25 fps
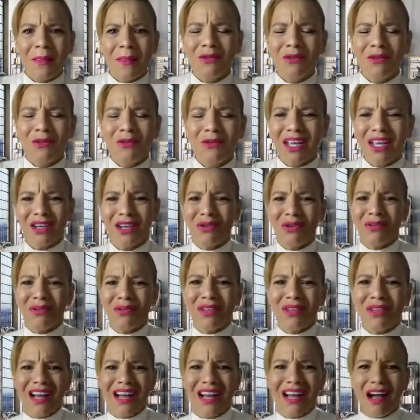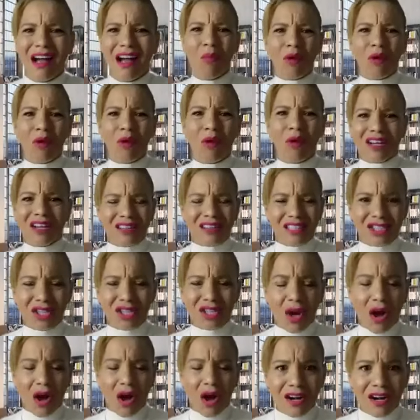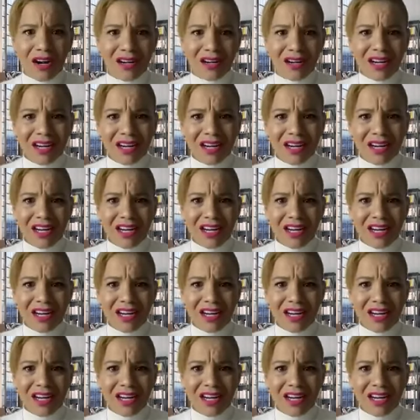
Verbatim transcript: You think you think I'm working this hard